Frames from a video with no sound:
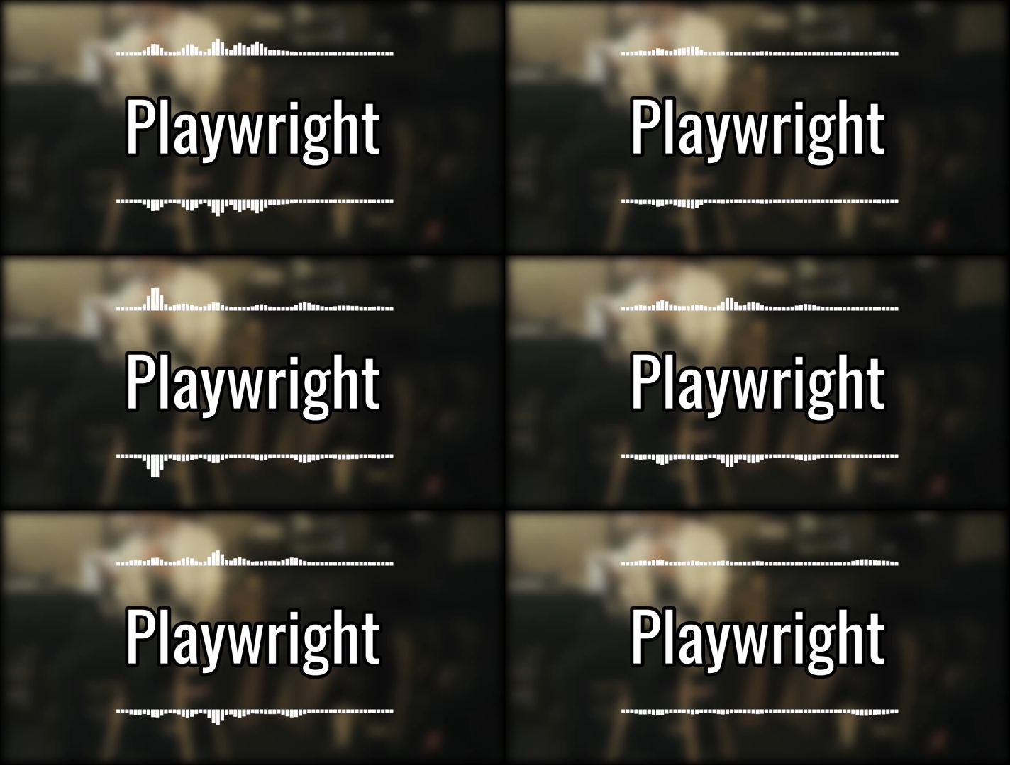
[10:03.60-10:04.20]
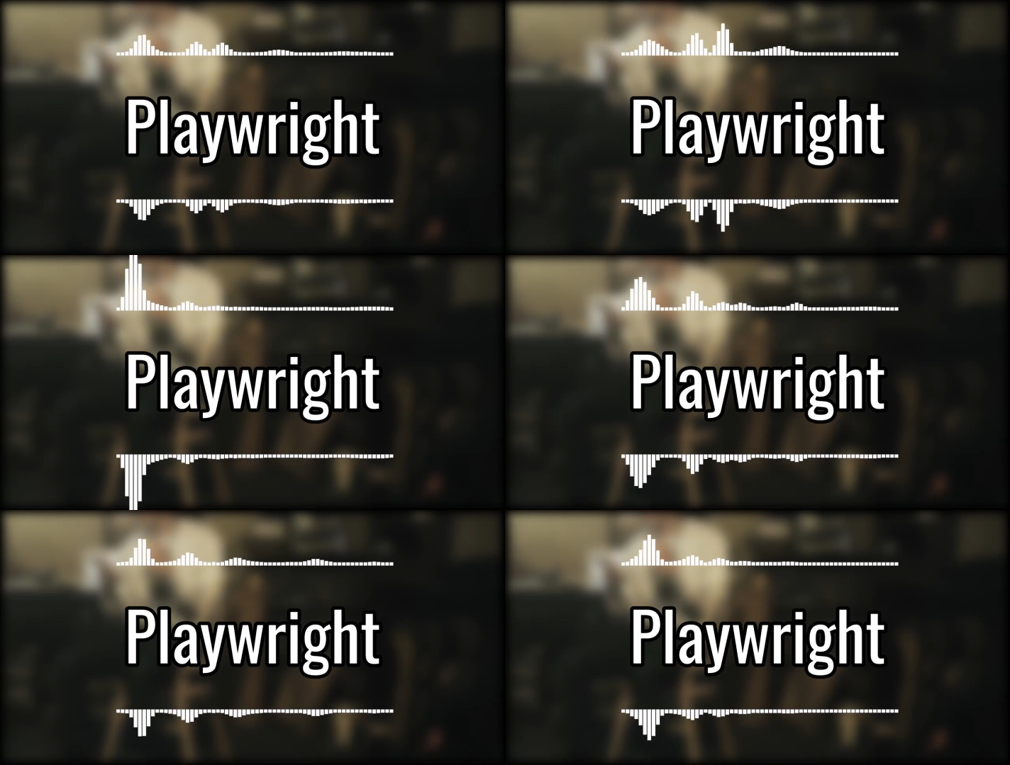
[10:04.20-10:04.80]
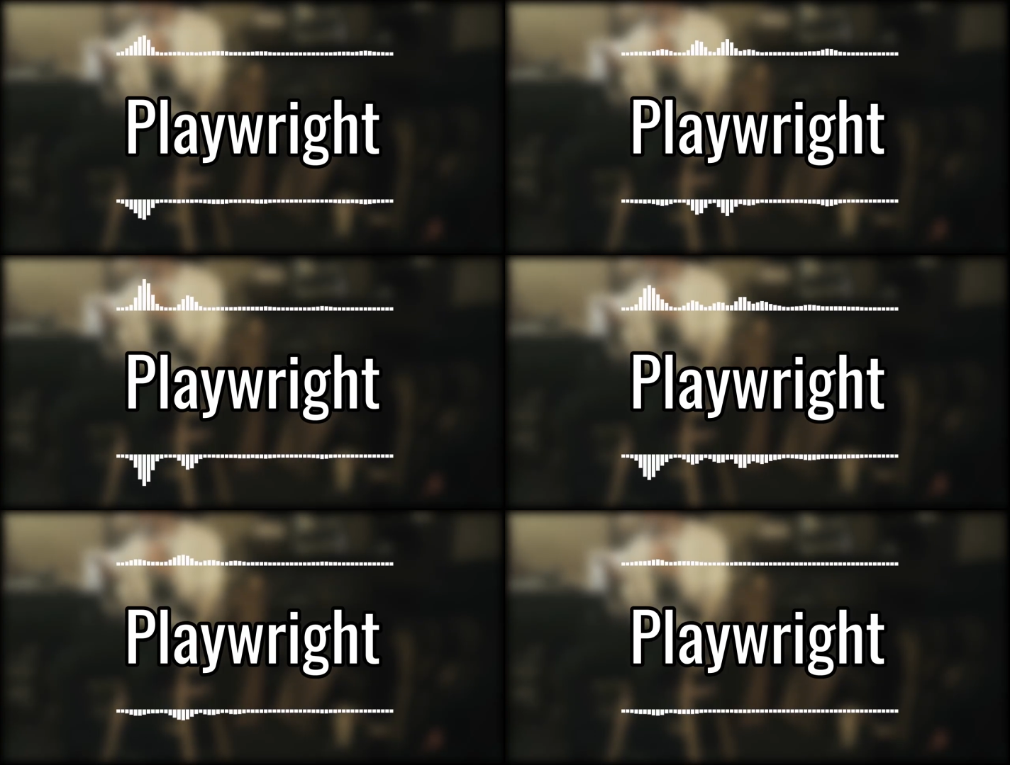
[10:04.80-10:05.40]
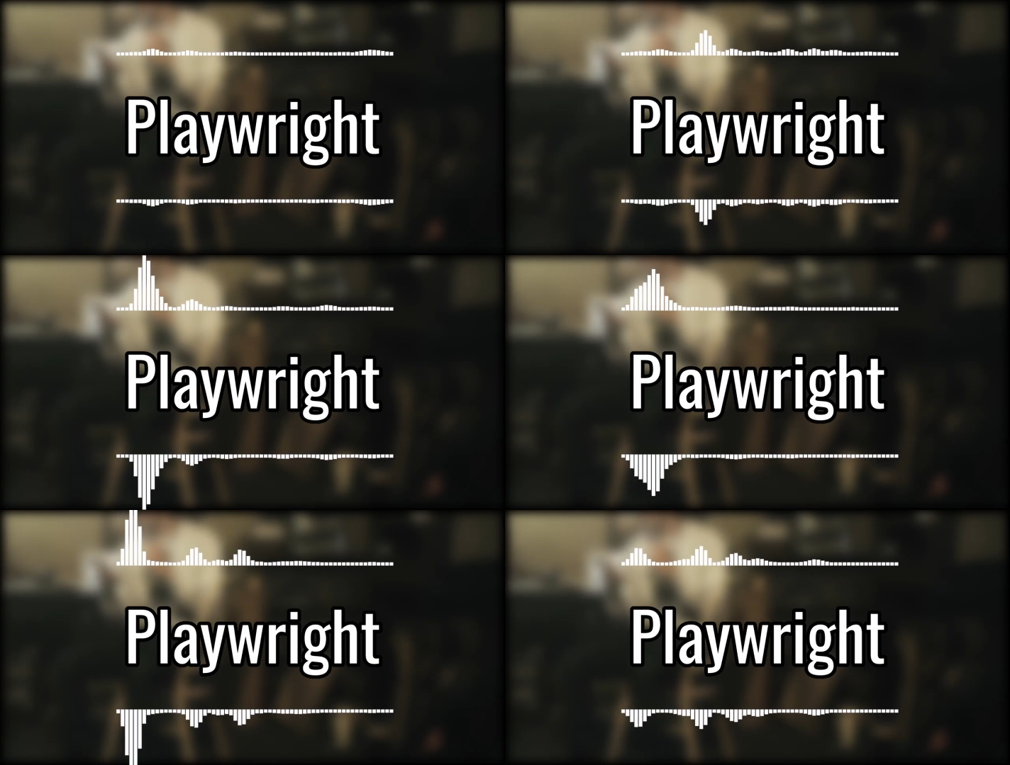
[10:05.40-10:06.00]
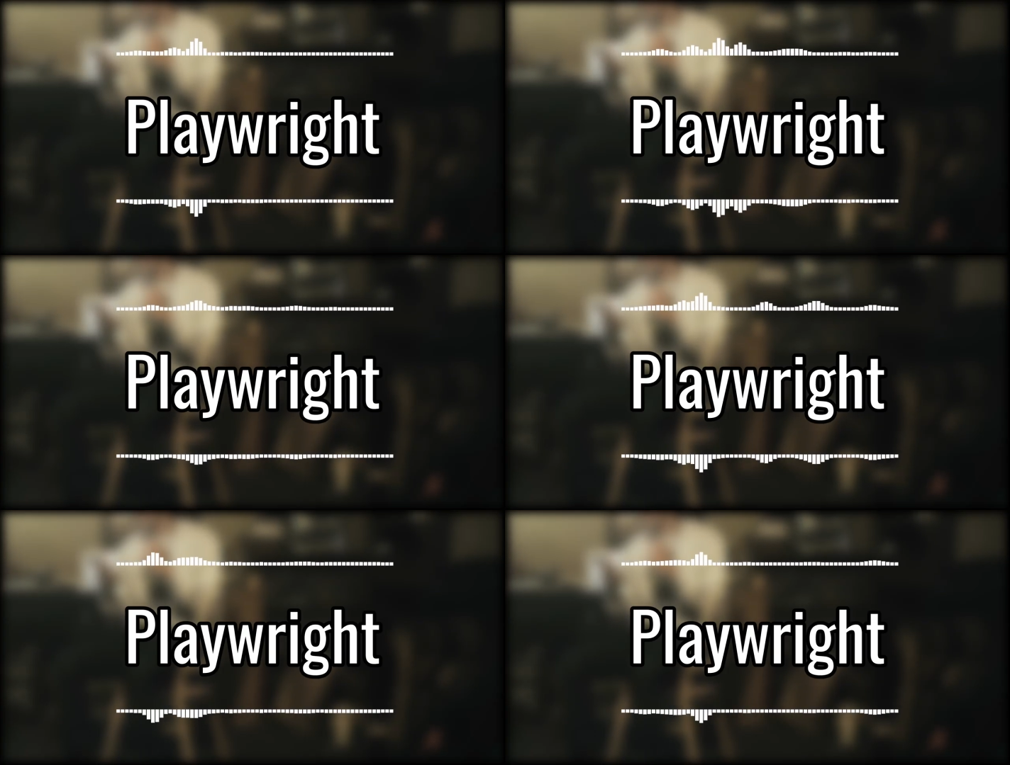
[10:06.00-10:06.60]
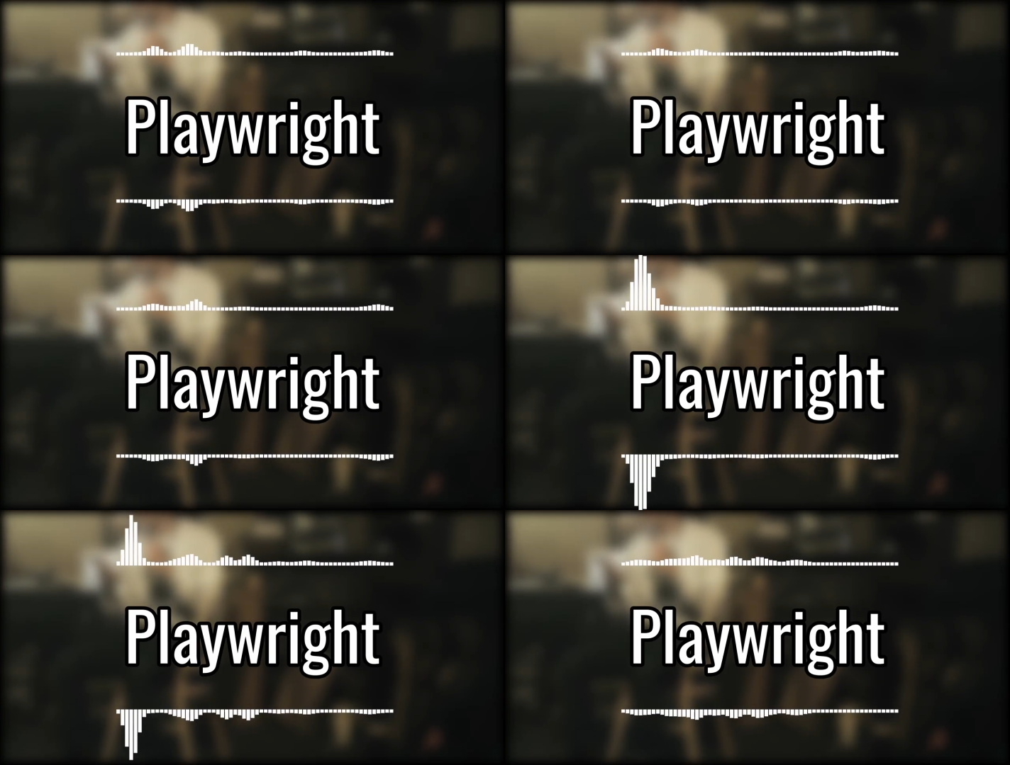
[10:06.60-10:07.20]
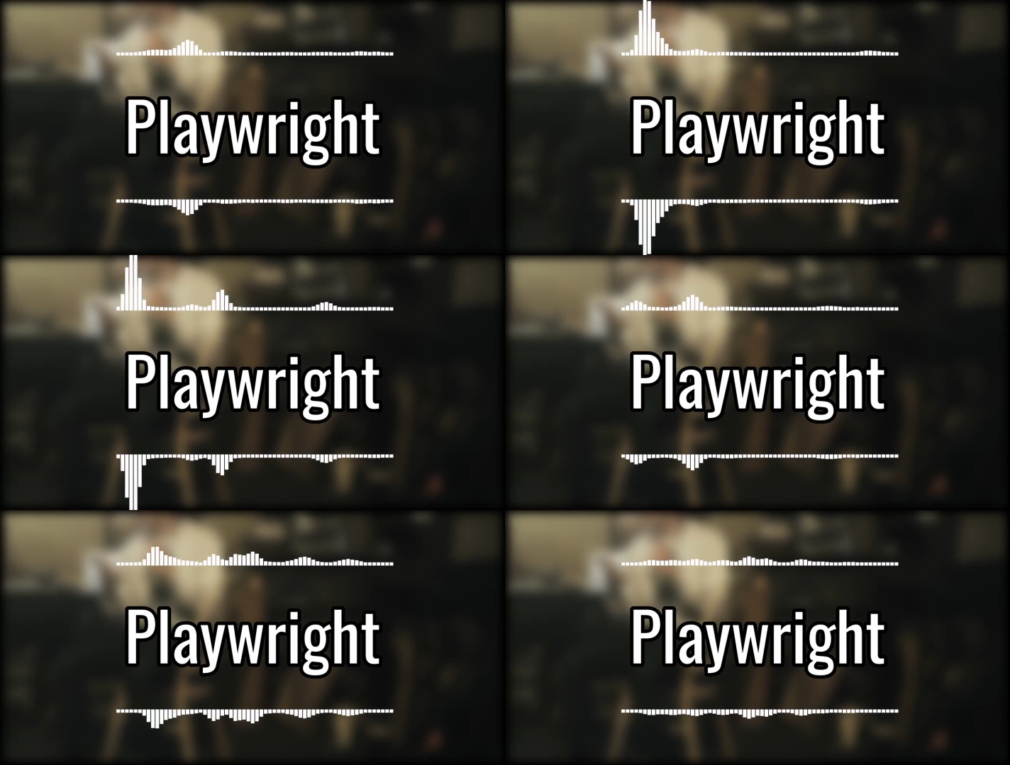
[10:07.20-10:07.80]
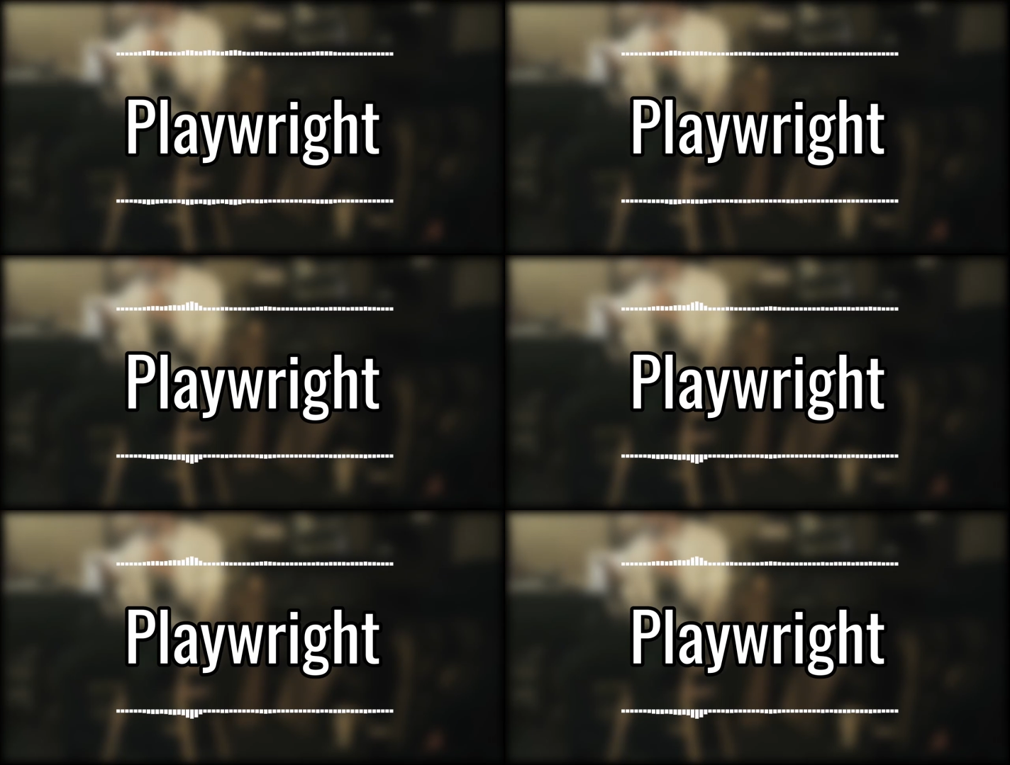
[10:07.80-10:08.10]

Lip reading: No face is visible, so there are no lips to read.